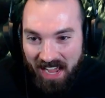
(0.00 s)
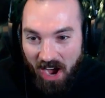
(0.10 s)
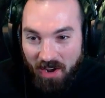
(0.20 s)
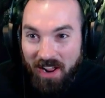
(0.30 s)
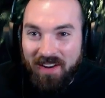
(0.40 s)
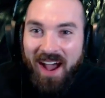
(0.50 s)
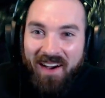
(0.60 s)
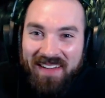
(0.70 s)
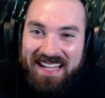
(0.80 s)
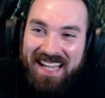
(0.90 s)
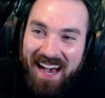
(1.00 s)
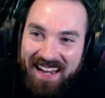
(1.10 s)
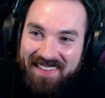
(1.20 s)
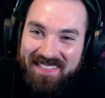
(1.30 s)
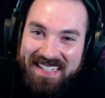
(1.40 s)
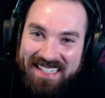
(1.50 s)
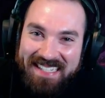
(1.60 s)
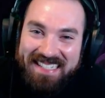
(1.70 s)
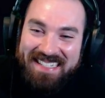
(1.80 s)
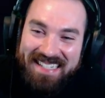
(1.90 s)
Oh no! No, he got him.
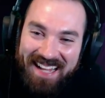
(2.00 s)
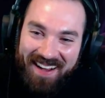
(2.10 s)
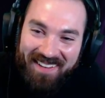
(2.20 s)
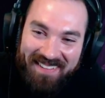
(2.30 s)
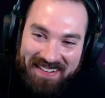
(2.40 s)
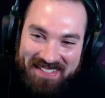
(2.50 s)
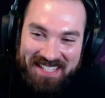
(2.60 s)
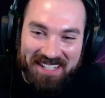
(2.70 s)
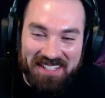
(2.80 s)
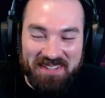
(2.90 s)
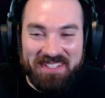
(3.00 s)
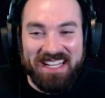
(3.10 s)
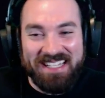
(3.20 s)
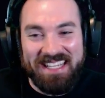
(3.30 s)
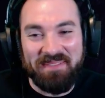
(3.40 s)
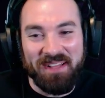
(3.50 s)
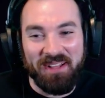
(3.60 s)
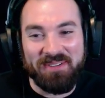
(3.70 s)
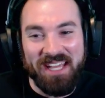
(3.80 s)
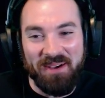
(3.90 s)
No, it was the. You were saying save the
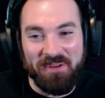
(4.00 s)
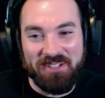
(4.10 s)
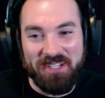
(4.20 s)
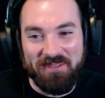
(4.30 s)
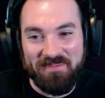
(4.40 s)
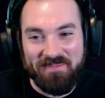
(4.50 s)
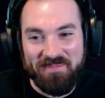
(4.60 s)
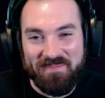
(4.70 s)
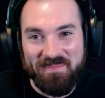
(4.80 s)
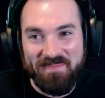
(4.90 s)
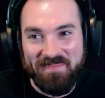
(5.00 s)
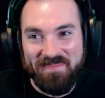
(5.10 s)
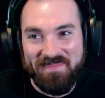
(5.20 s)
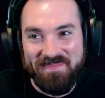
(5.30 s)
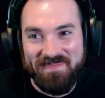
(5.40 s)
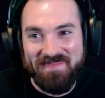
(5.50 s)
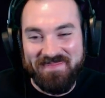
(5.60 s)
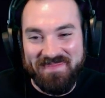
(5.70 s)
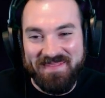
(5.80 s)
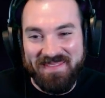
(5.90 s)
glow tail, weren't you? Yeah.
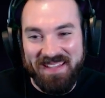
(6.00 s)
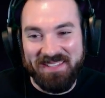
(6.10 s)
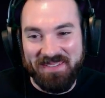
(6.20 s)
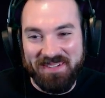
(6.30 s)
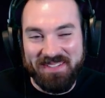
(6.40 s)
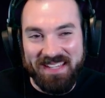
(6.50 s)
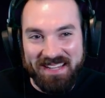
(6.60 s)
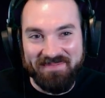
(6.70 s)
That's what you are saying.